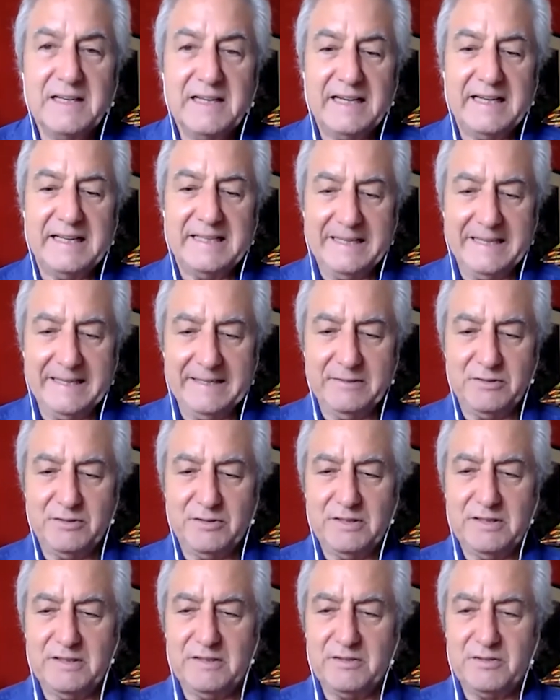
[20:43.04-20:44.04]
and
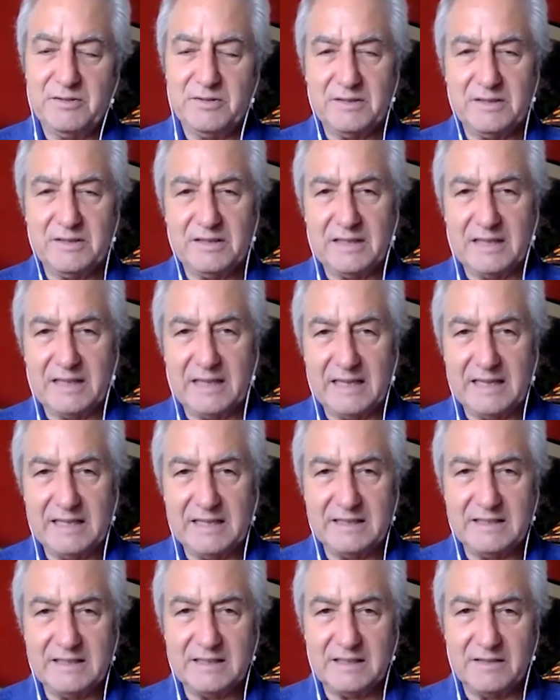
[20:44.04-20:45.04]
entered into an
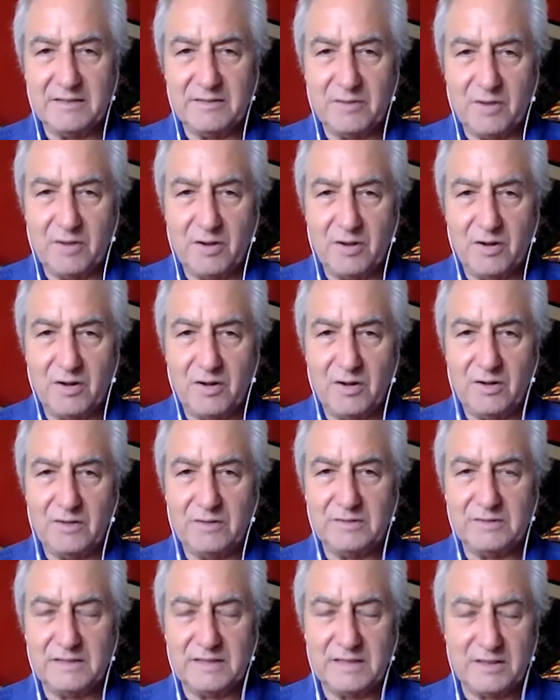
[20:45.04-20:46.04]
alliance of all,
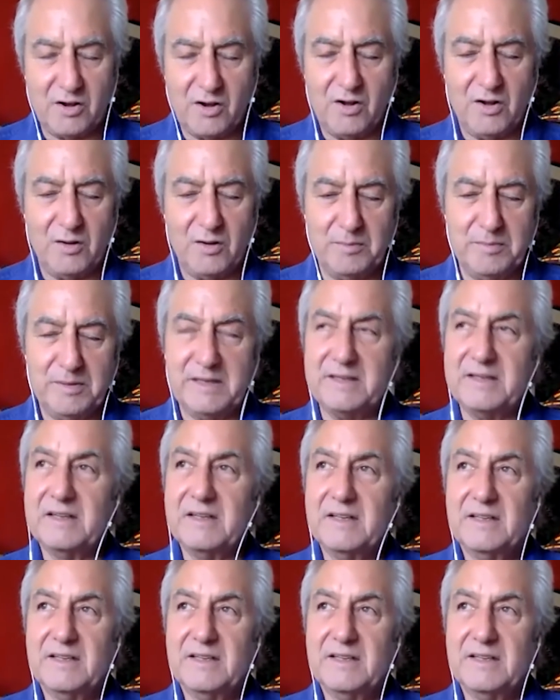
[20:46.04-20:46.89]
not all, but